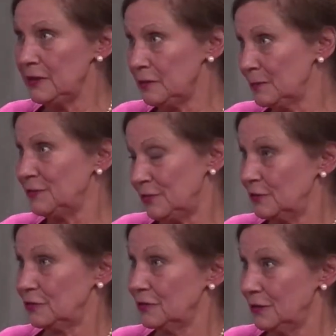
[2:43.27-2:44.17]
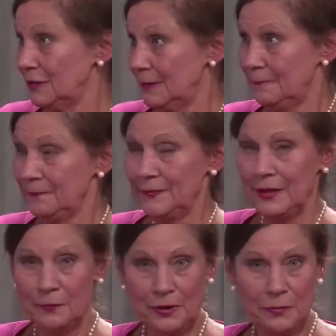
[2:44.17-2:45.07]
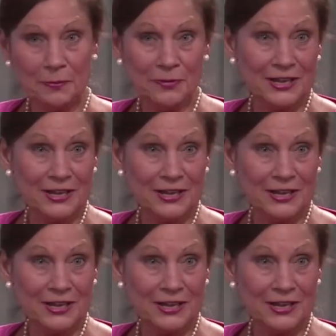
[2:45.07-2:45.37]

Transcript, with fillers: did the research. Mm-hmm. We went with the